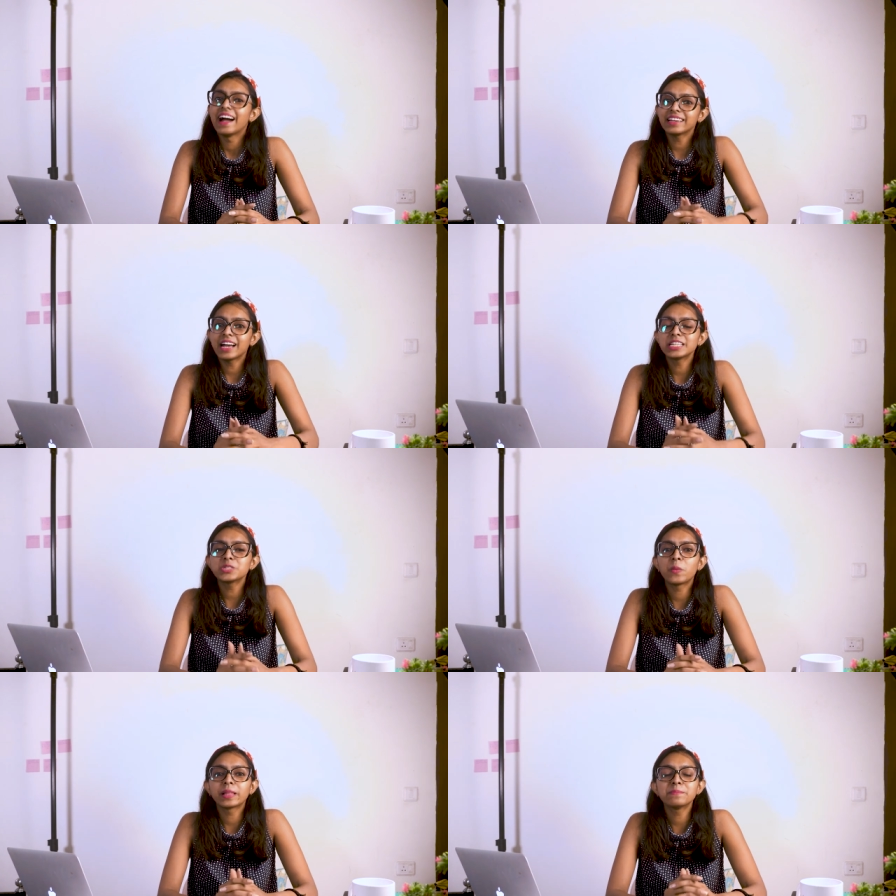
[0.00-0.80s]
Hi
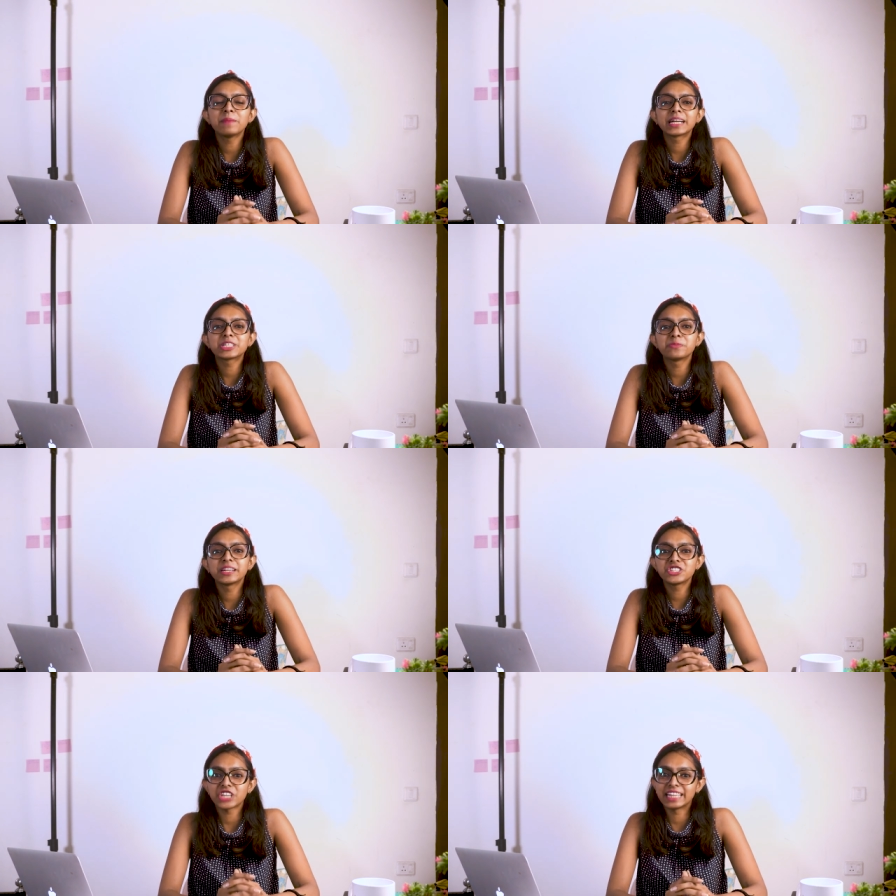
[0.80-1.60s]
guys, welcome back to
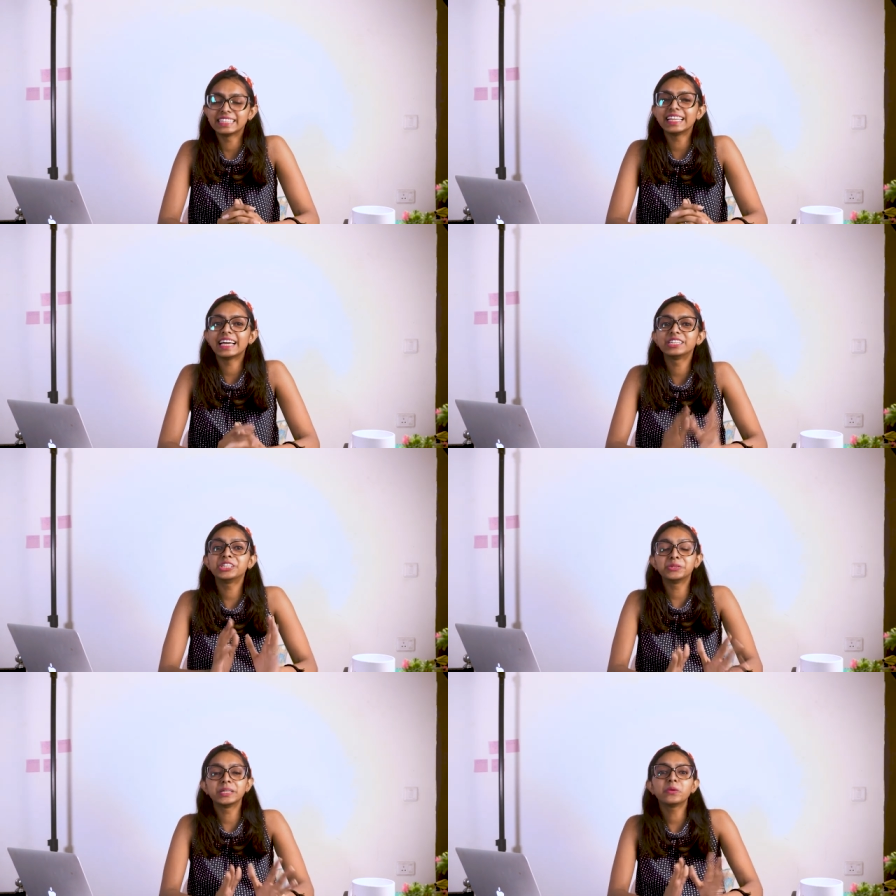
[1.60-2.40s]
my channel
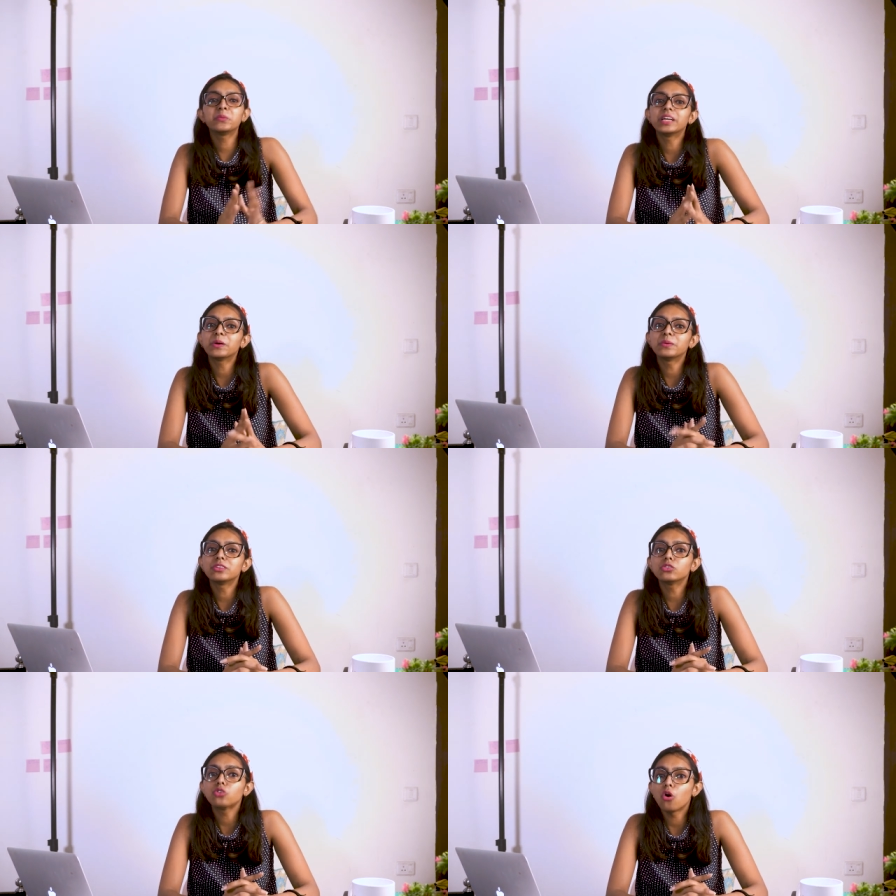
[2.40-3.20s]
and today we are
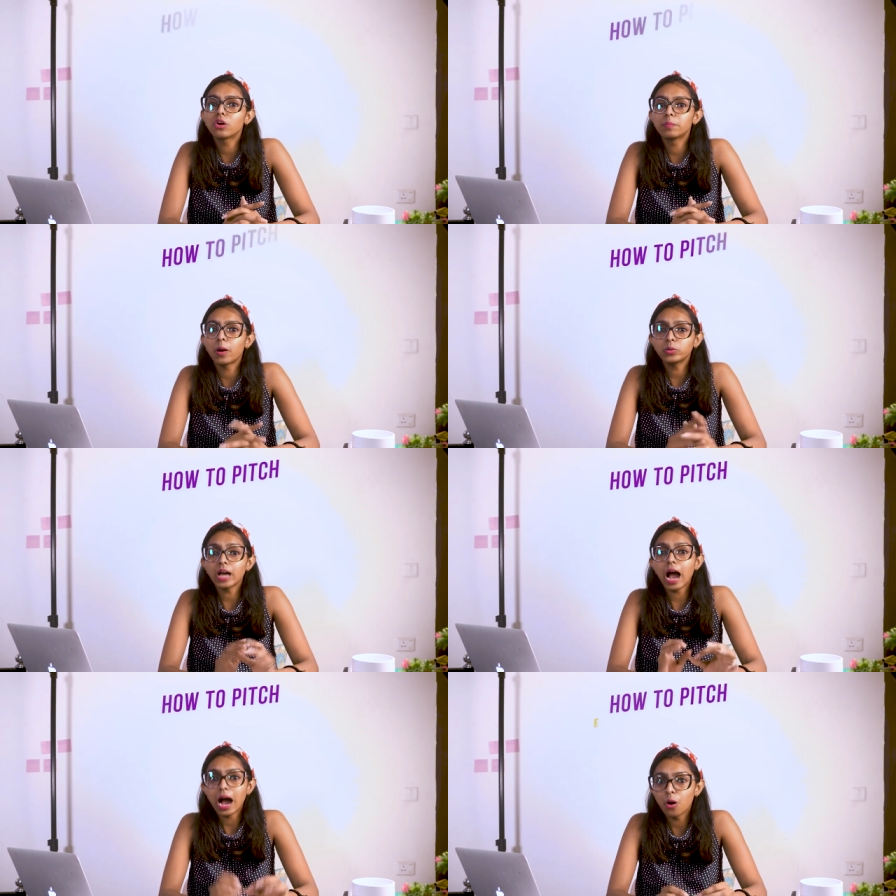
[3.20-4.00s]
going to talk about
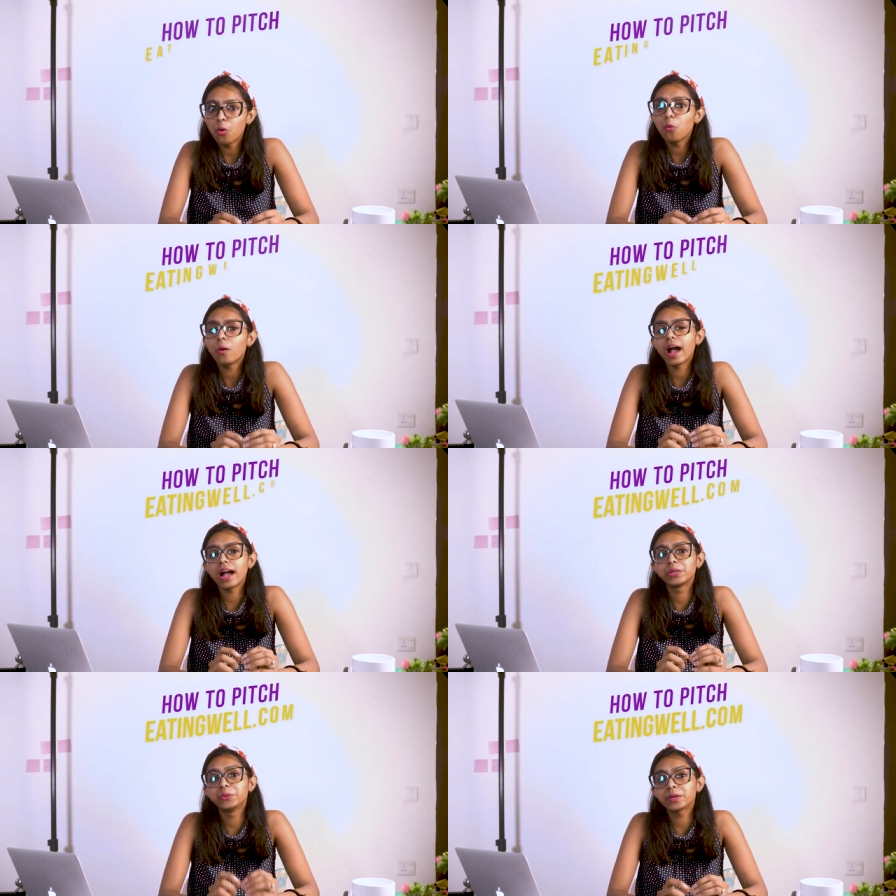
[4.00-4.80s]
how
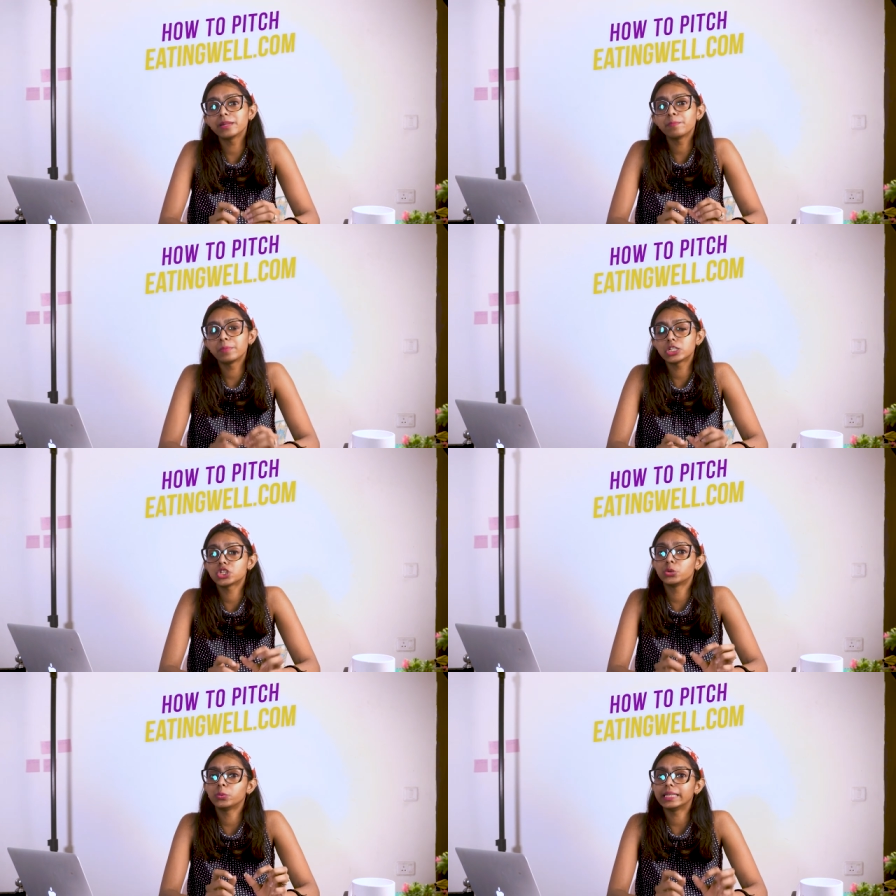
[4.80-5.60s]
you can
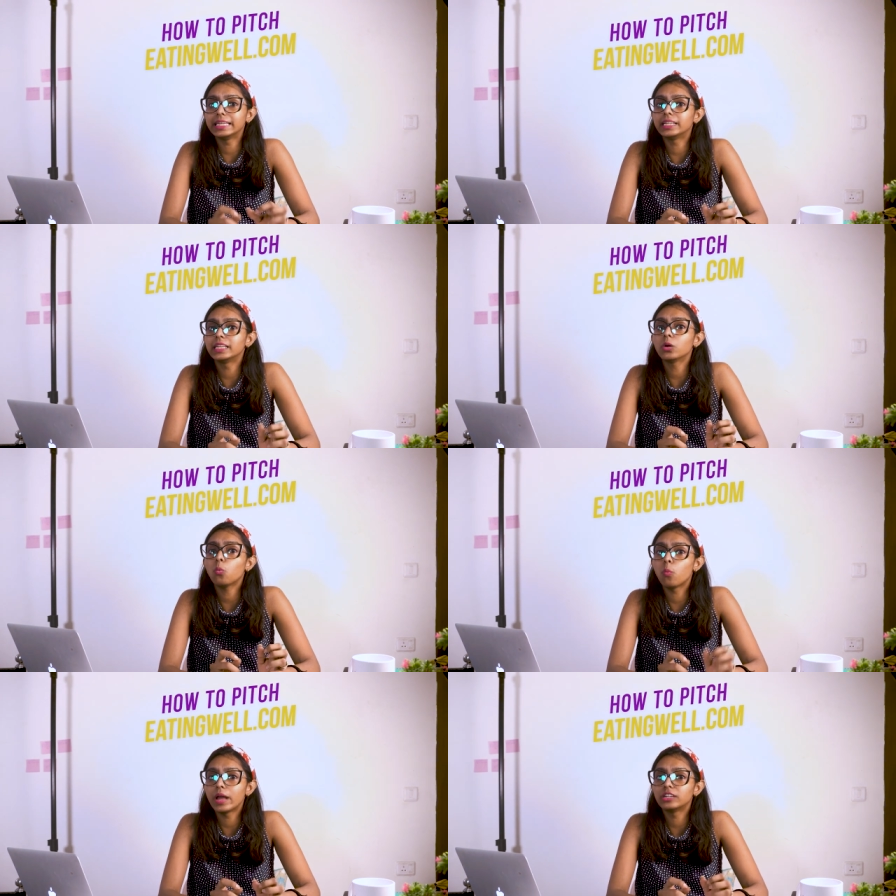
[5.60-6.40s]
pitch to
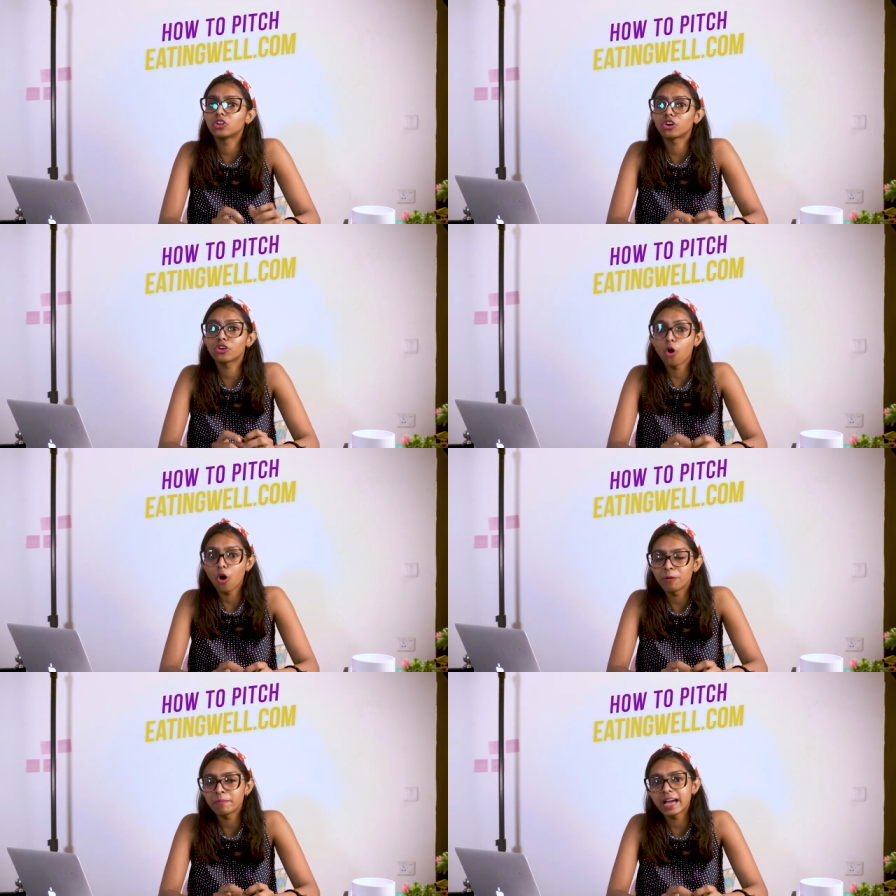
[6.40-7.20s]

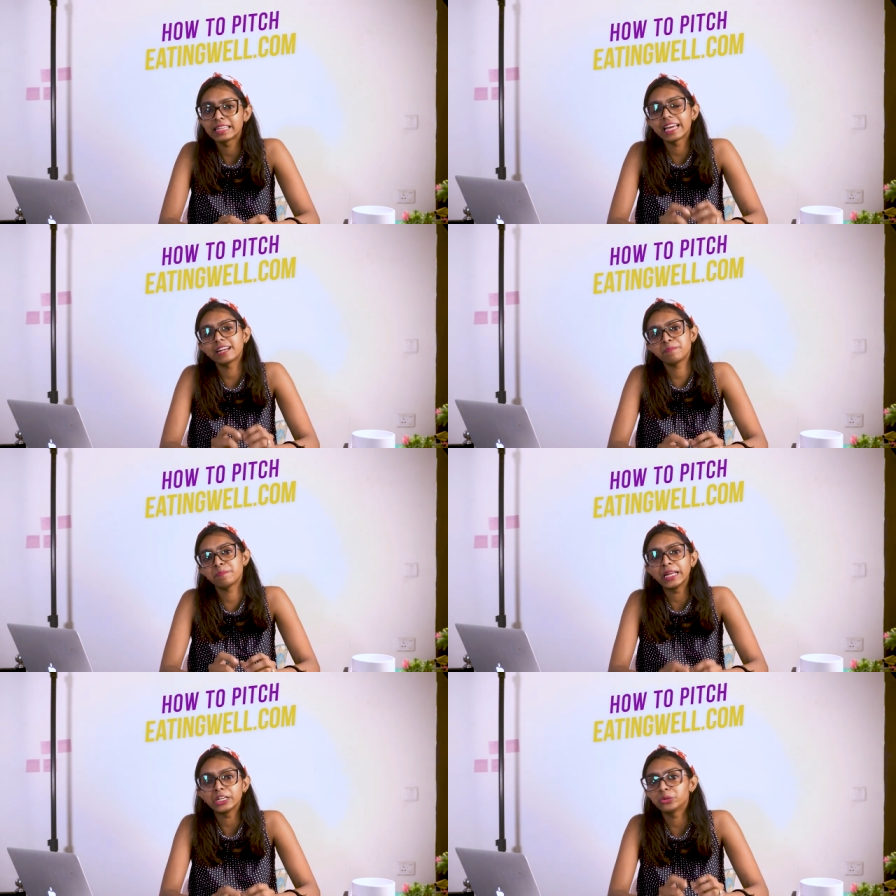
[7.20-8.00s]
eatingwell.com and get
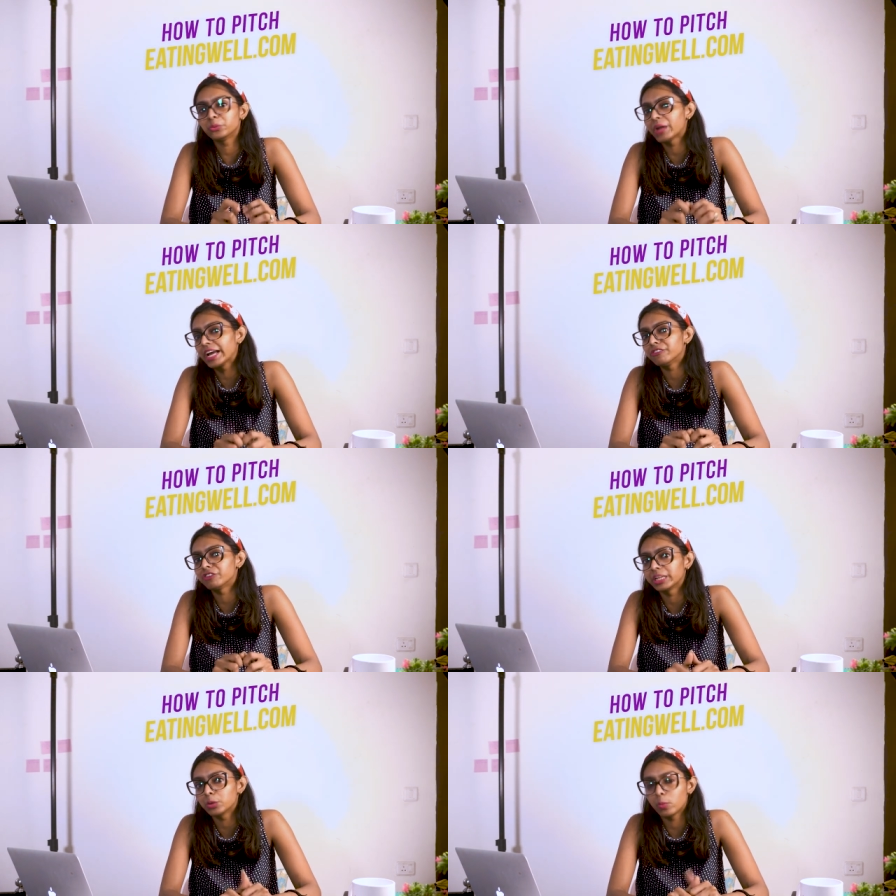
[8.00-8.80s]
paid to write
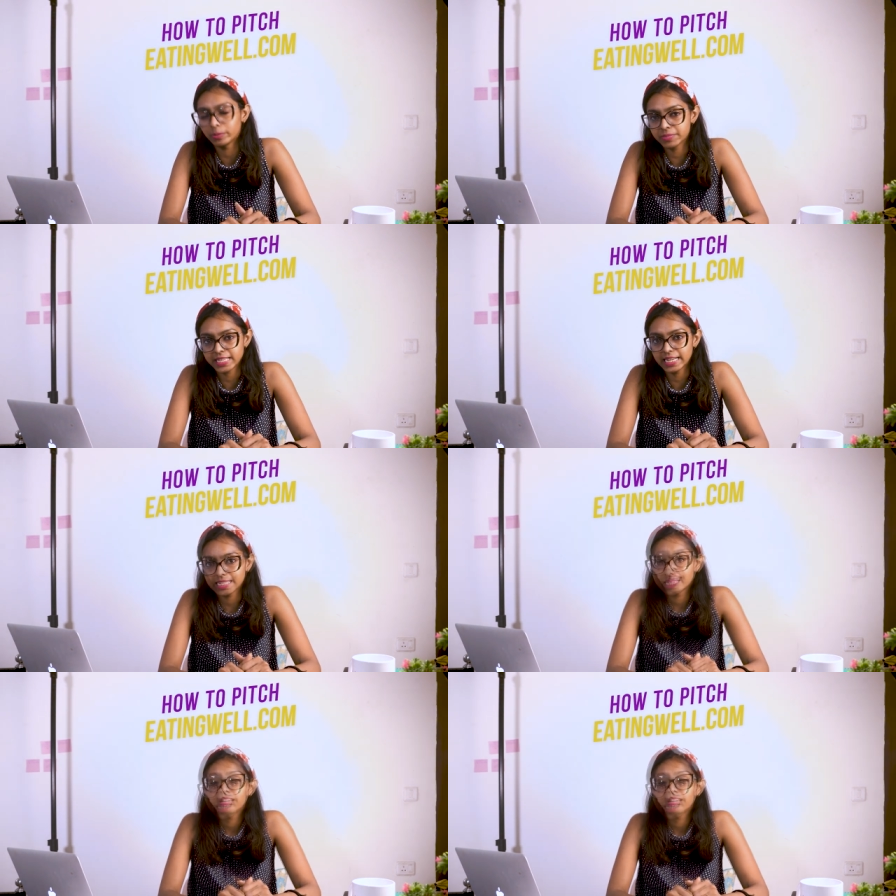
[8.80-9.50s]
for that website.